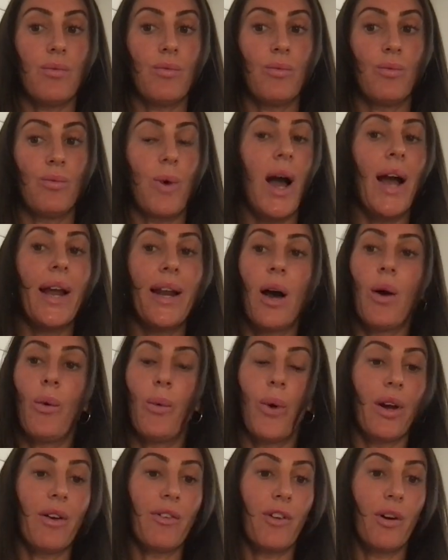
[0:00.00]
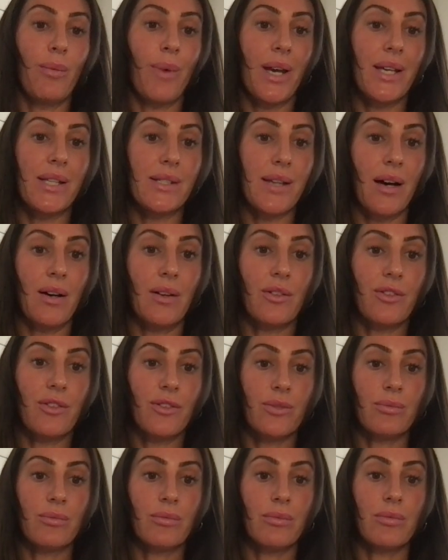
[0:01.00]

why not work for myself?